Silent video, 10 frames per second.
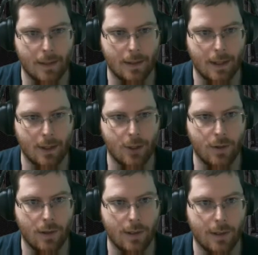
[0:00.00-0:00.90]
just walking
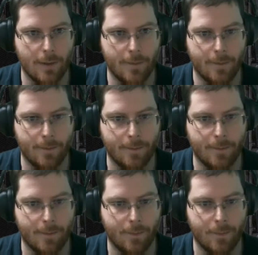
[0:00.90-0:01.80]
around, or you
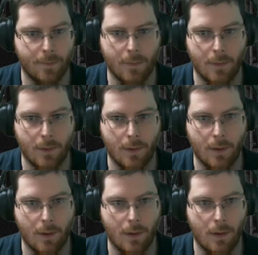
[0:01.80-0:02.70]
walk into the room and you have
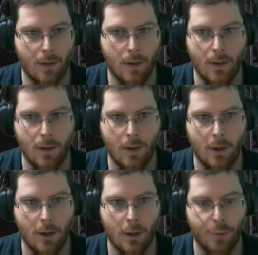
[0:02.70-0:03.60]
a handicap
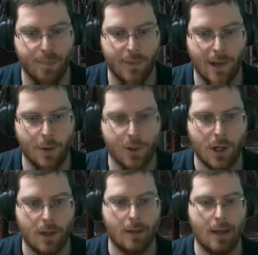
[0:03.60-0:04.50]
of, oh, well,
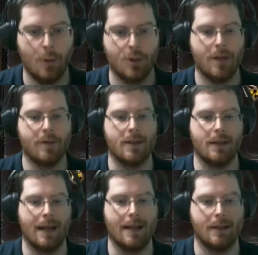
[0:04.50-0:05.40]
guess what? Now your